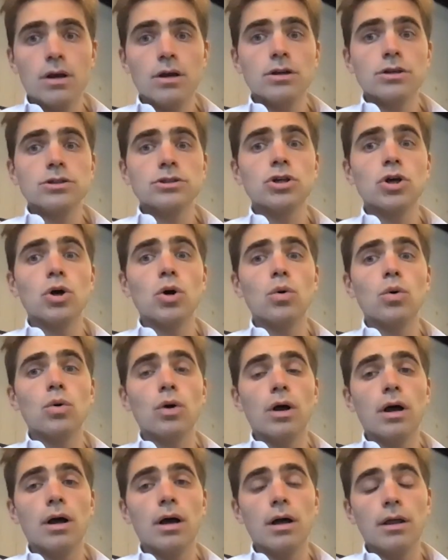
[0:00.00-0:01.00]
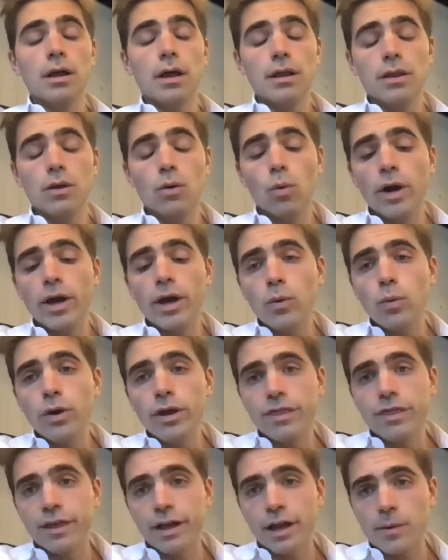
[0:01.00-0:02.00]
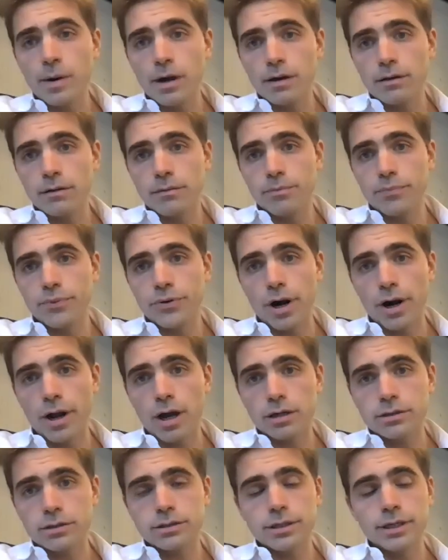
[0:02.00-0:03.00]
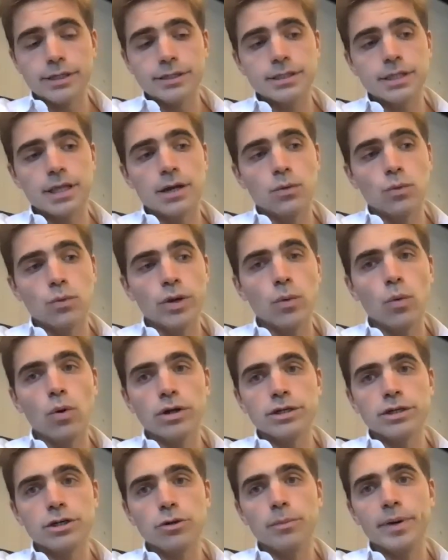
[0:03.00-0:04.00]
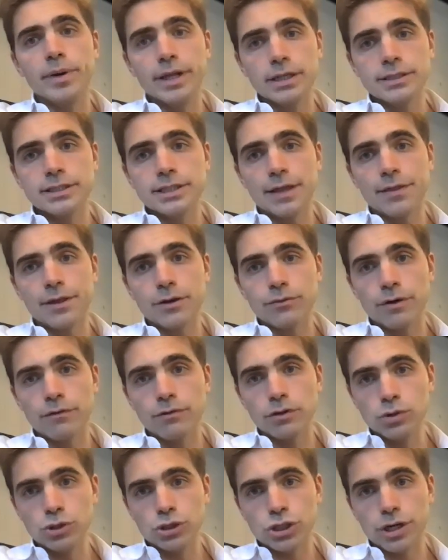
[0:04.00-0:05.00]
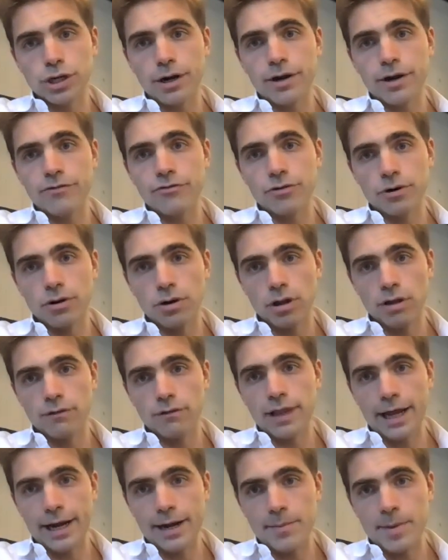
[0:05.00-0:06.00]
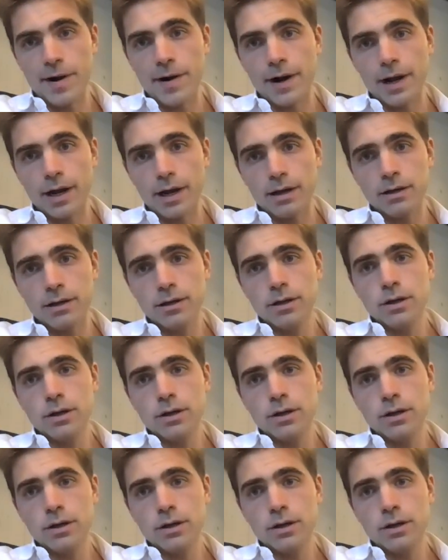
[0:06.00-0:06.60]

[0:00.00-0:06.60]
So the way we think about product is that we wanted to build something revolutionary for all of Latin America.